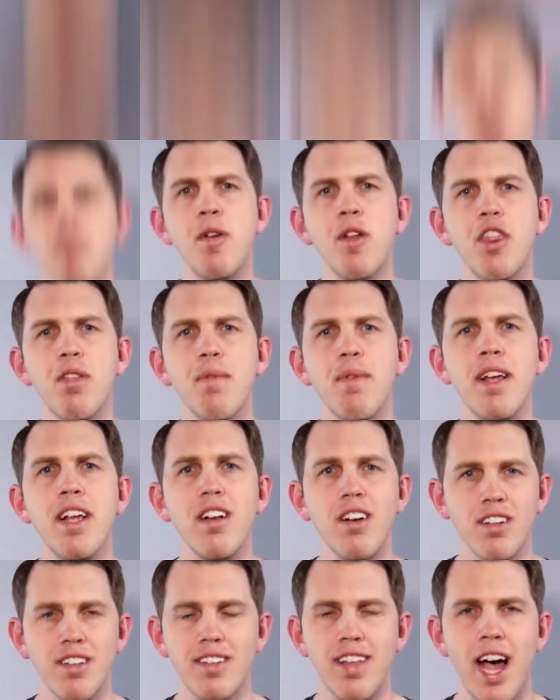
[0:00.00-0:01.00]
Number 3,
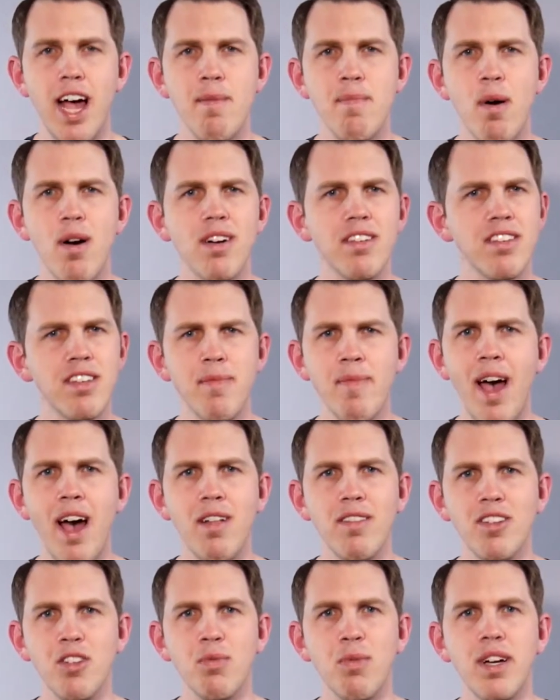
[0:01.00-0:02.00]
your sidebar. Somehow
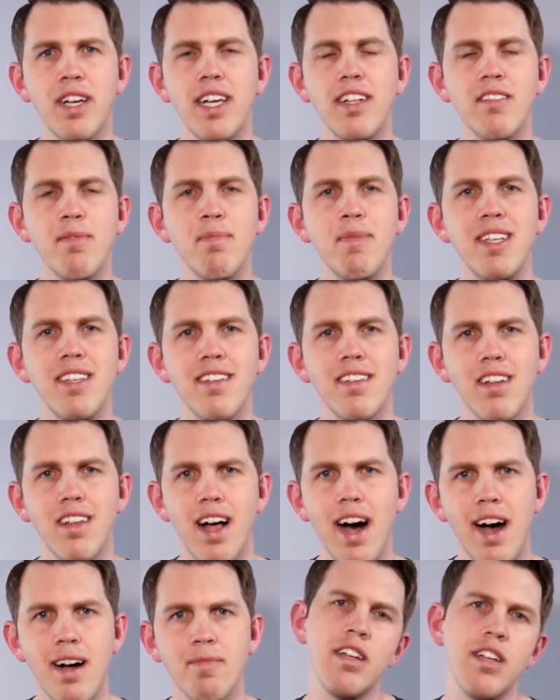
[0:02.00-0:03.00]
this one gets missed a
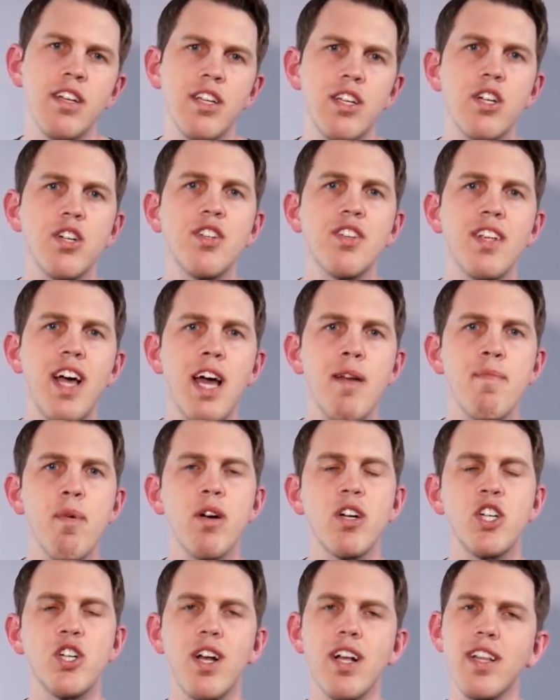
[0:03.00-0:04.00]
lot. Your
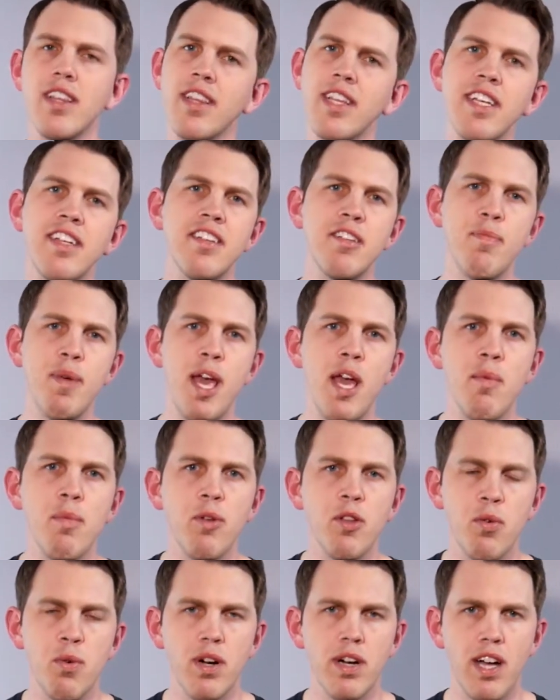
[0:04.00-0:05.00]
sidebar should at least be able
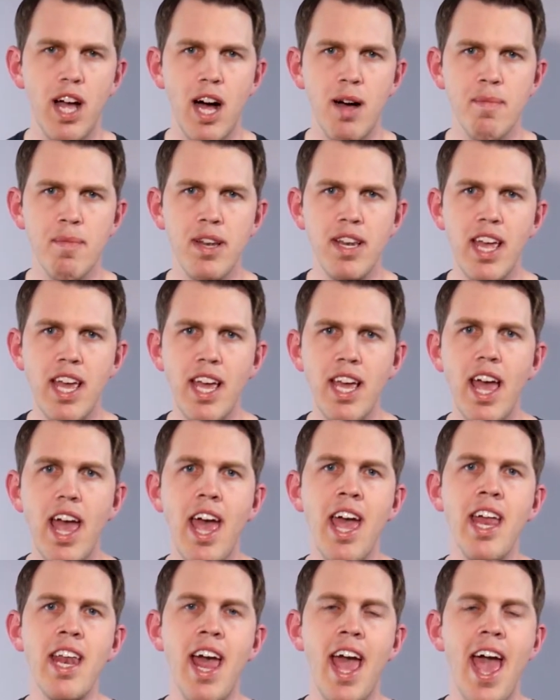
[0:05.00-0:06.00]
to accommodate
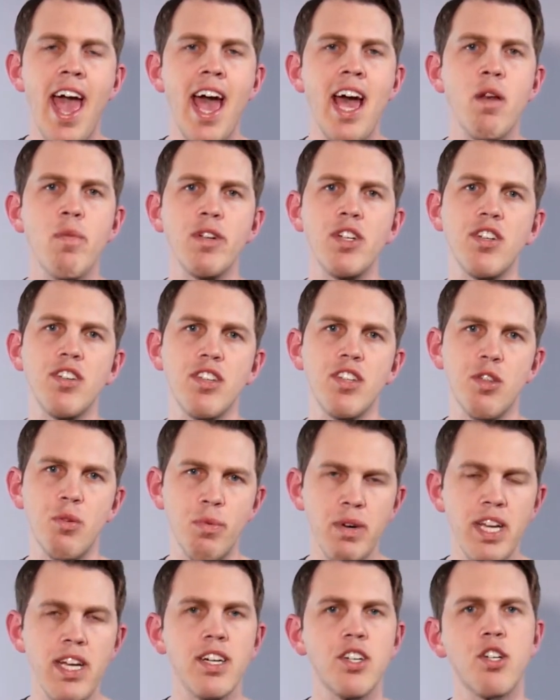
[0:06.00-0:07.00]
an ad which is
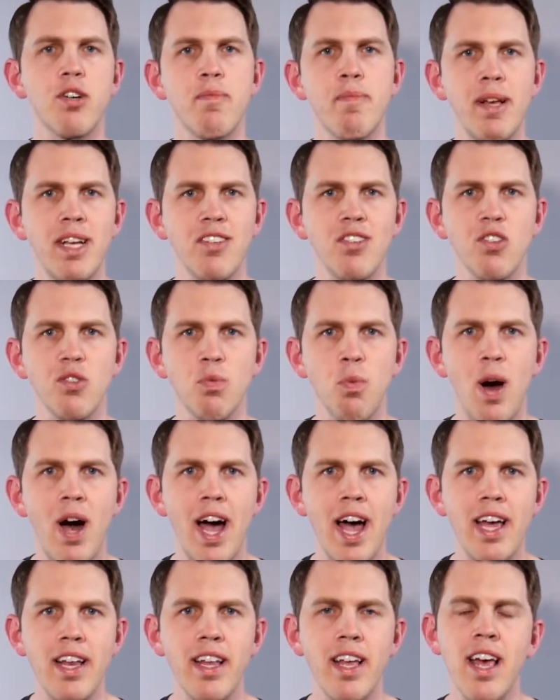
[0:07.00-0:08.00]
300 pixels
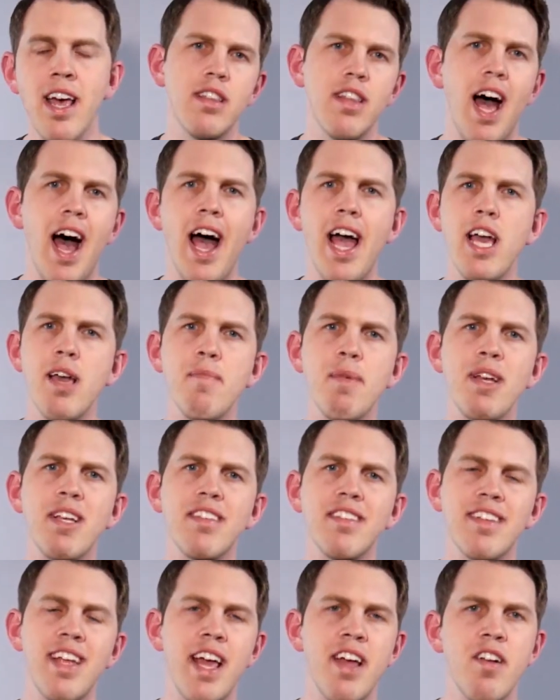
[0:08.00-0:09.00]
wide. The IAB
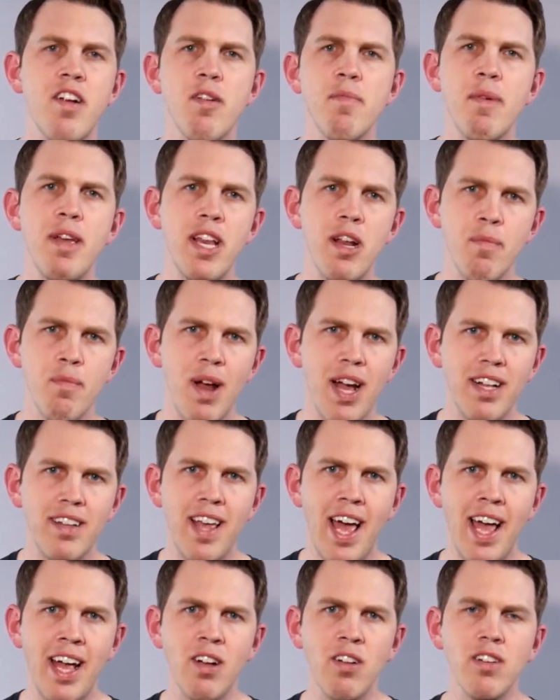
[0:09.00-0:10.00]
standard medium
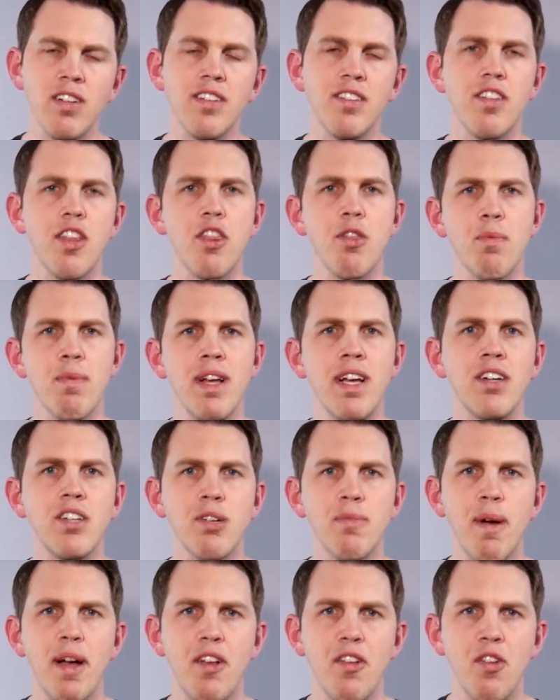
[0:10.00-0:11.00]
rectangle is a
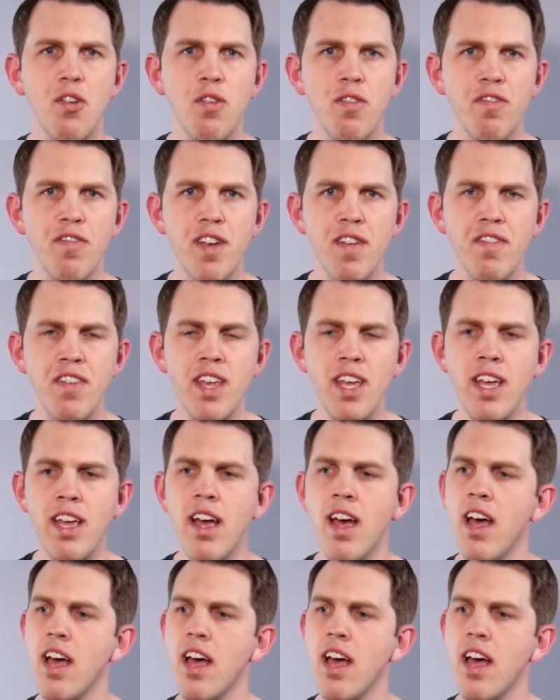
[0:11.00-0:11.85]
300 by 250.